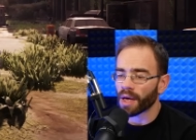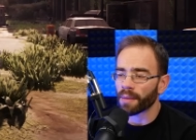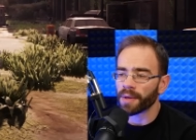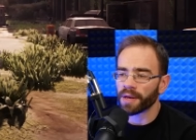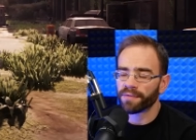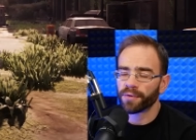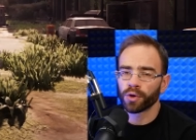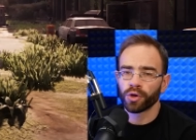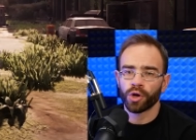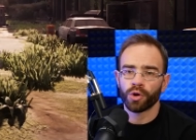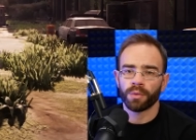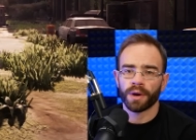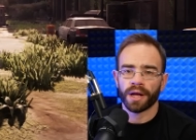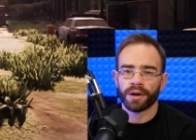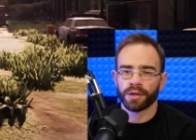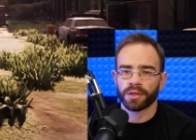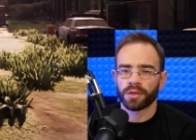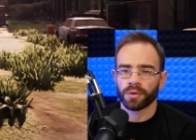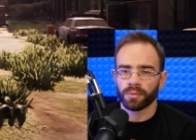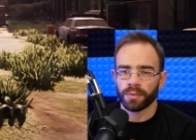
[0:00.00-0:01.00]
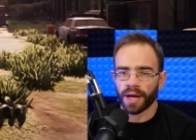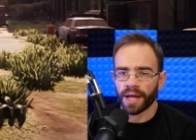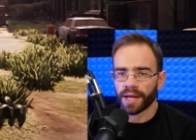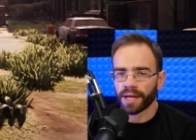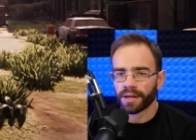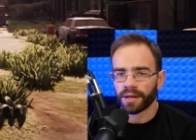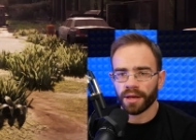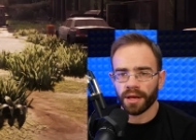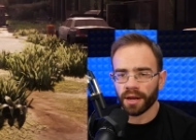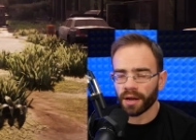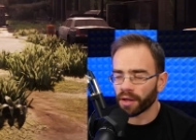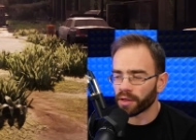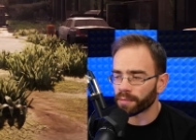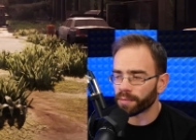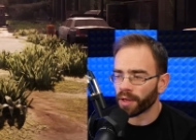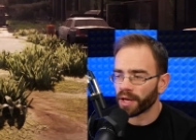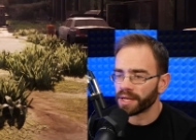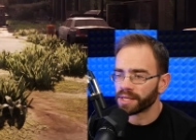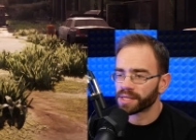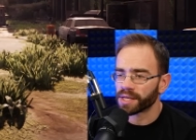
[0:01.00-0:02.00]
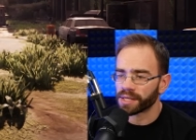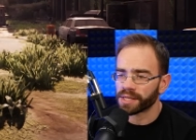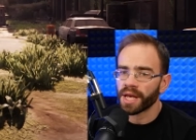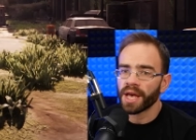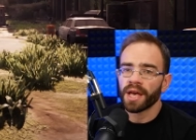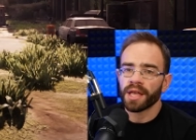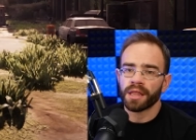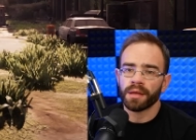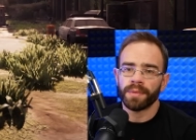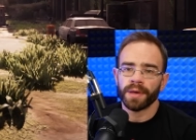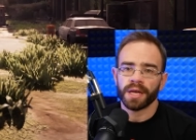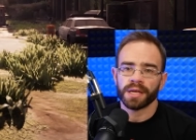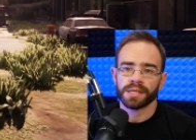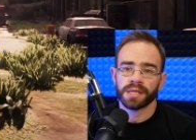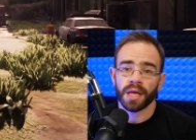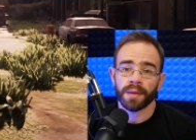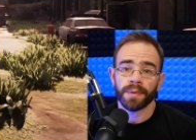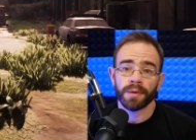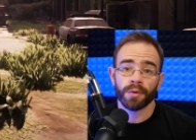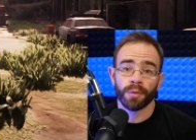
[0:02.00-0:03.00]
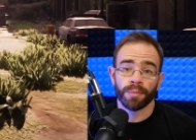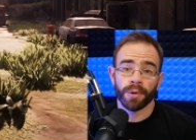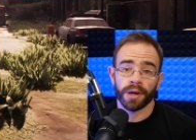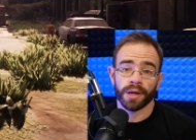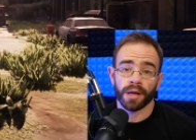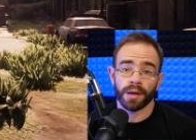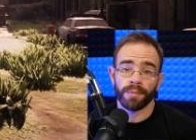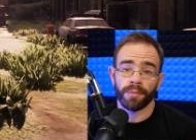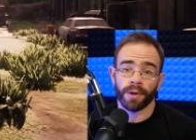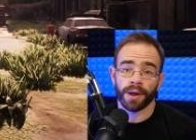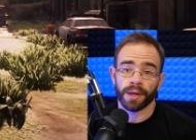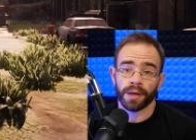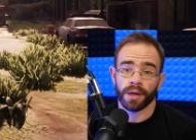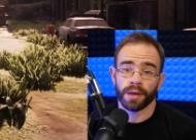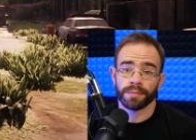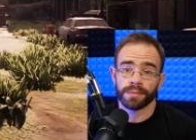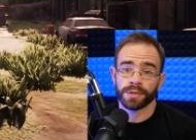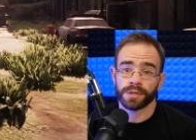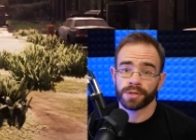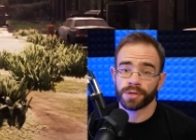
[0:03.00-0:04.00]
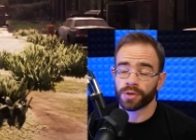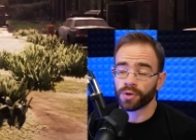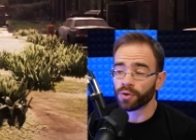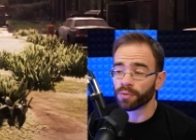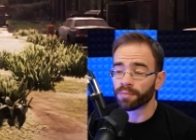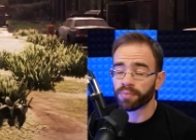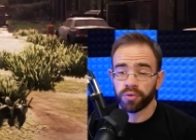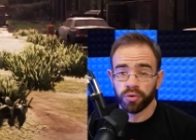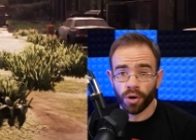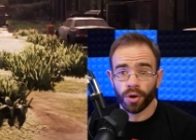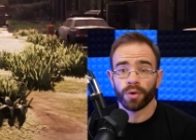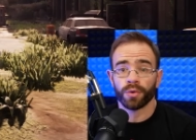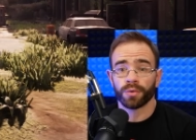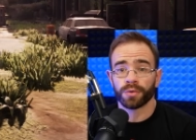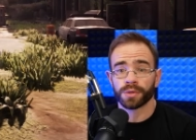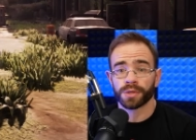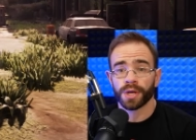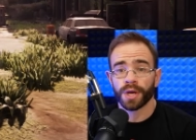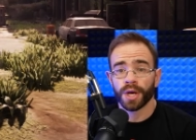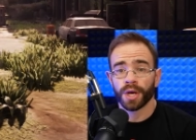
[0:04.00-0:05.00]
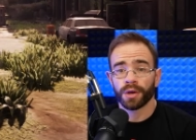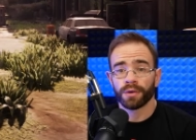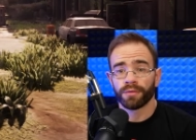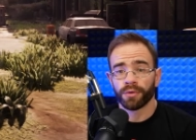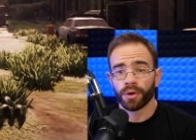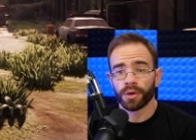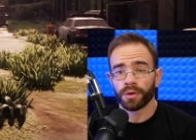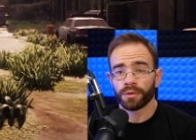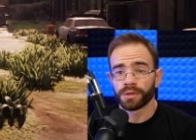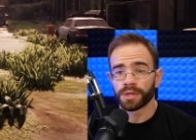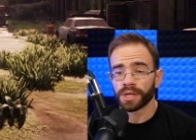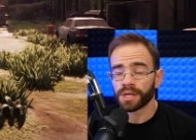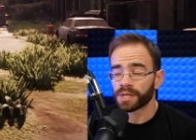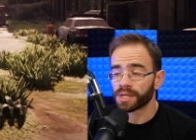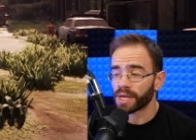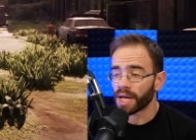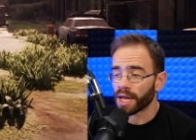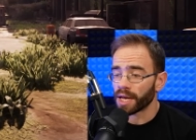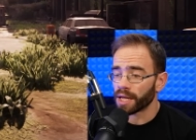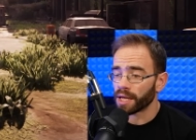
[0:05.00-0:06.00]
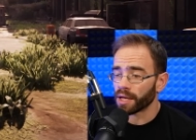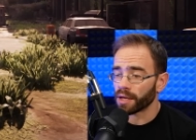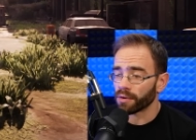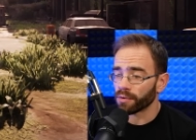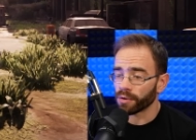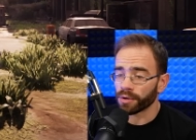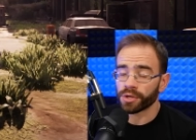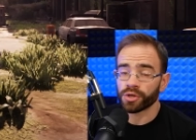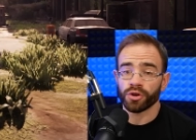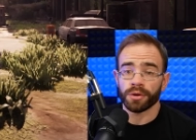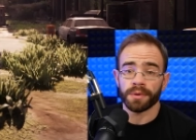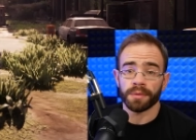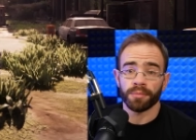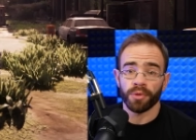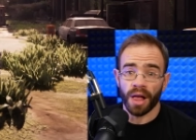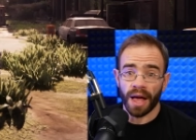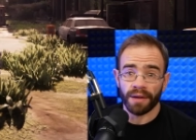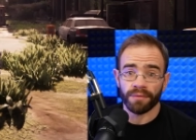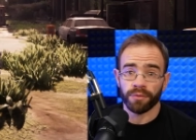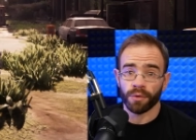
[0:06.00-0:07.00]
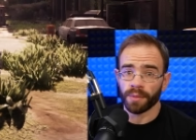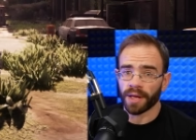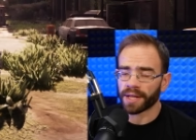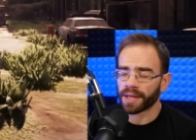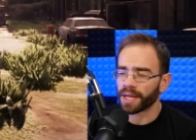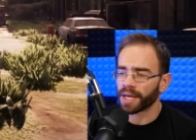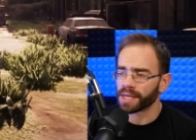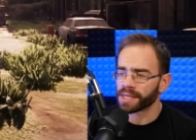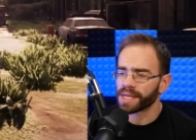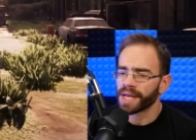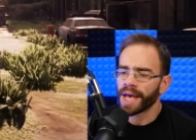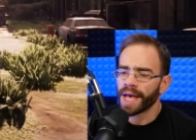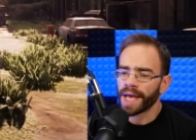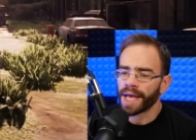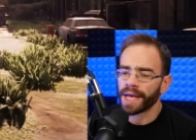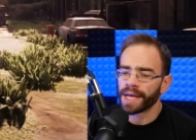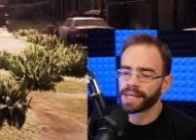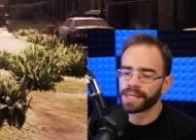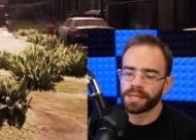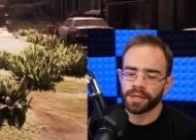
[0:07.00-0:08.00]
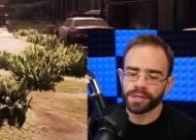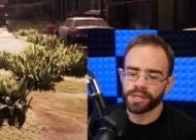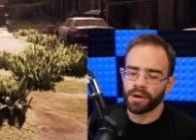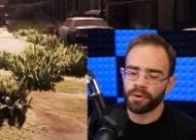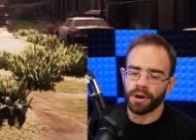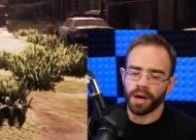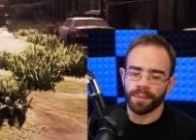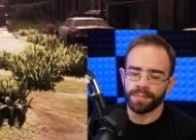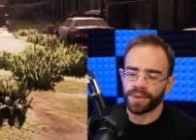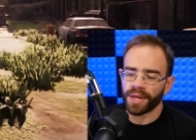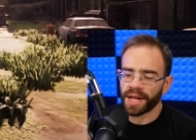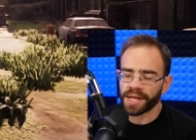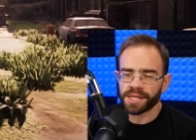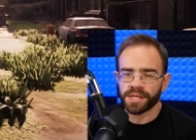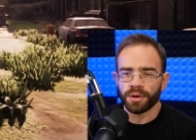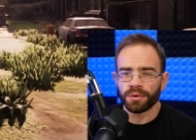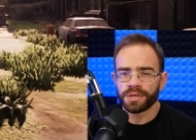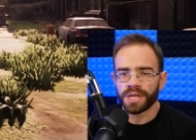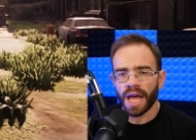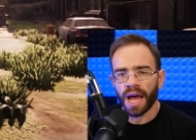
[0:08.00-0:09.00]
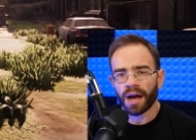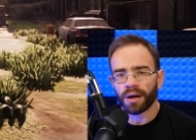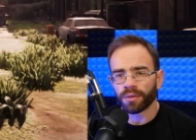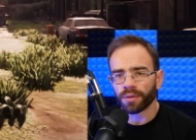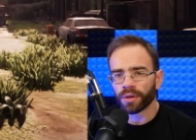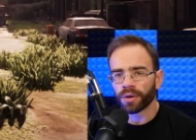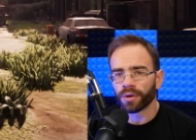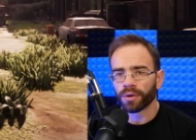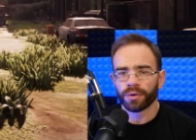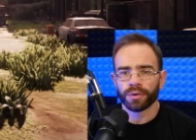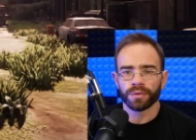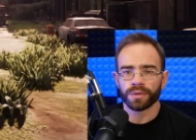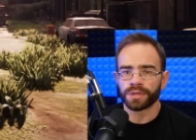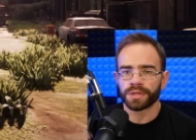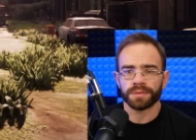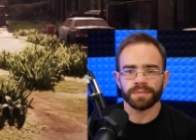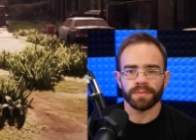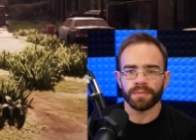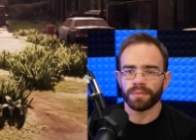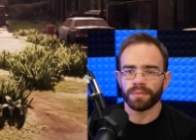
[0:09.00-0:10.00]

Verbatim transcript: I mean, if you look around at the Reddit and other places, the biggest thing people bring up when it comes to pros for using Stadia or a streaming platform like this is there's no updates, no downloads,